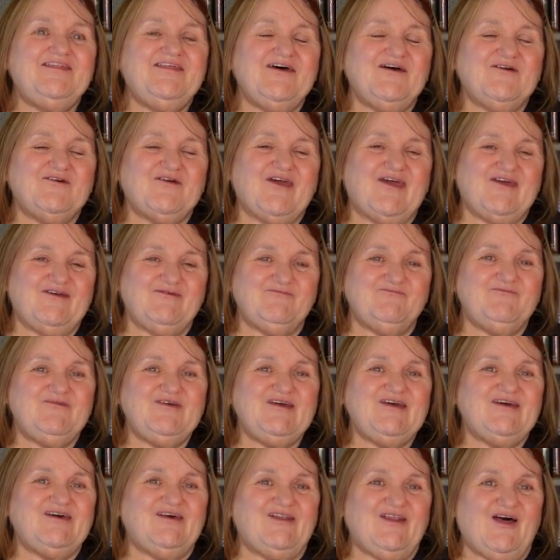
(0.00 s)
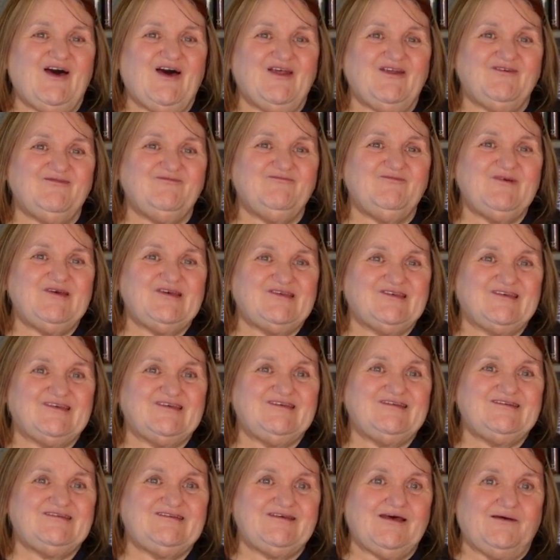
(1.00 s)
There can be a lot of
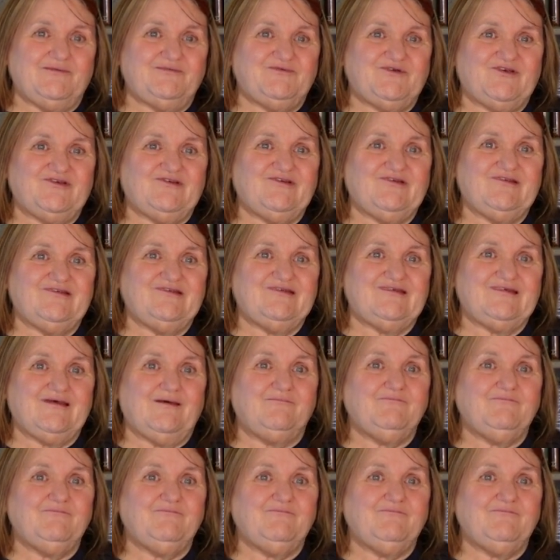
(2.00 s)
misconceptions.